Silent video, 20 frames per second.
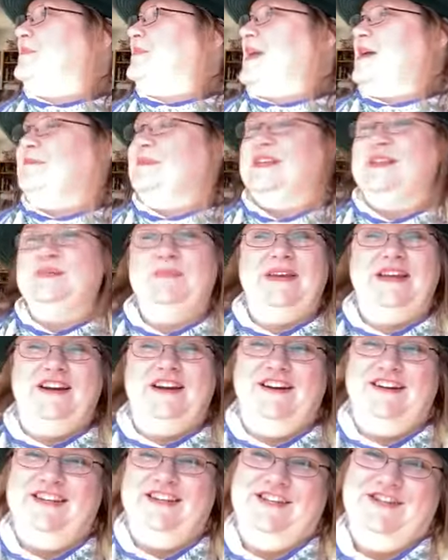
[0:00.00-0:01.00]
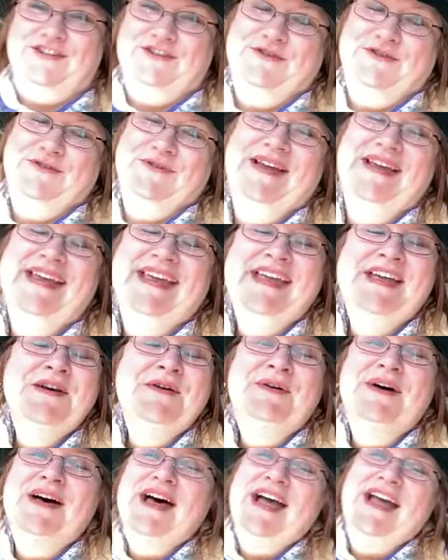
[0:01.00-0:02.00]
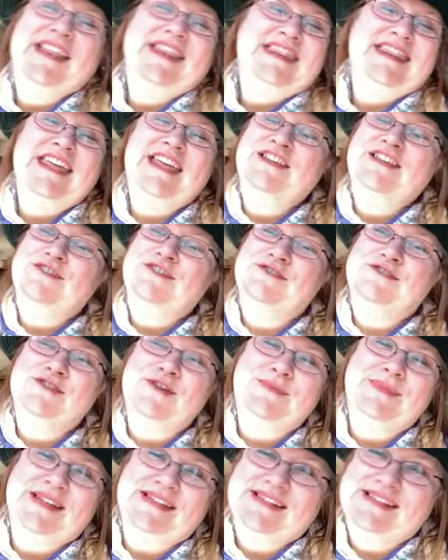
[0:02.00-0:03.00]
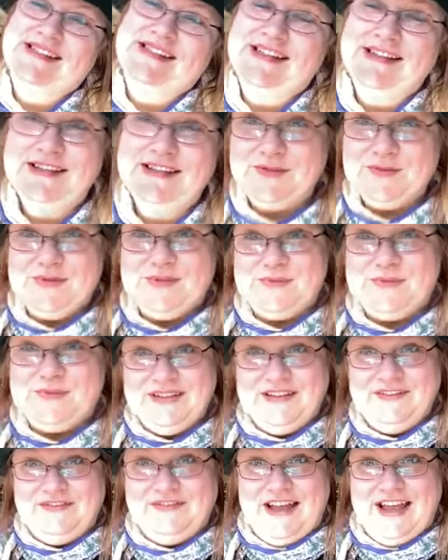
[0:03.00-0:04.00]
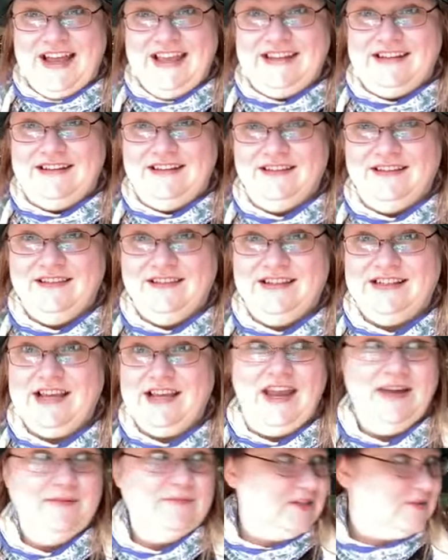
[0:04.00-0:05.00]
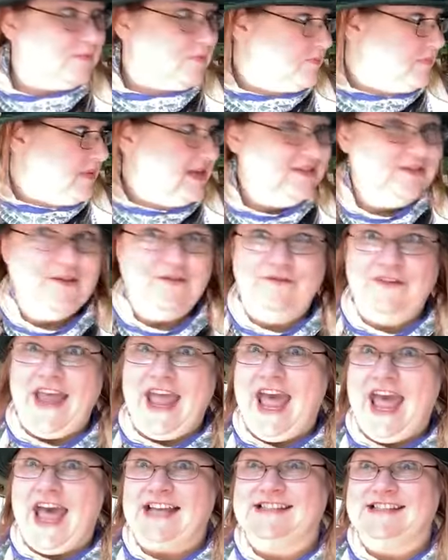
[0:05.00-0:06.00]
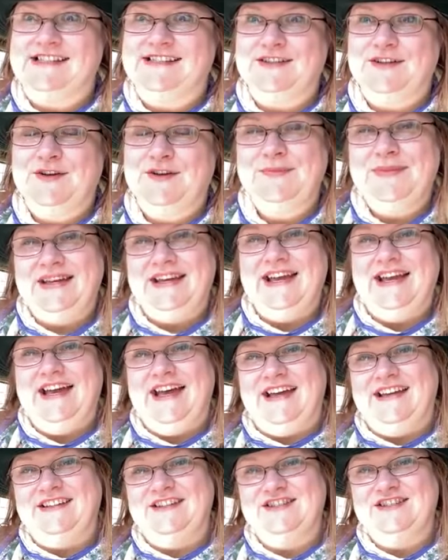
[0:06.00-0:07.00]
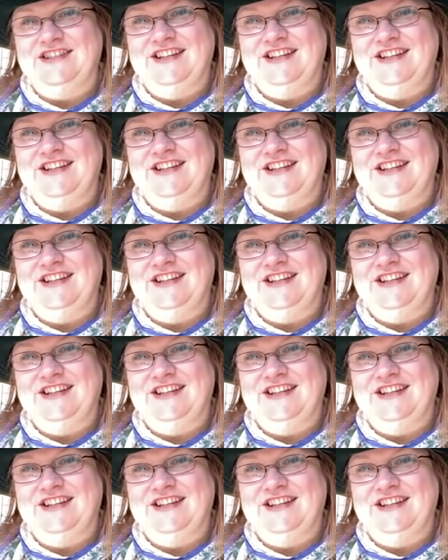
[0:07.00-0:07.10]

that must be our cue. Well, thank you so much, Cindy. This was really fun. The time just went by so fast. Oh my gosh.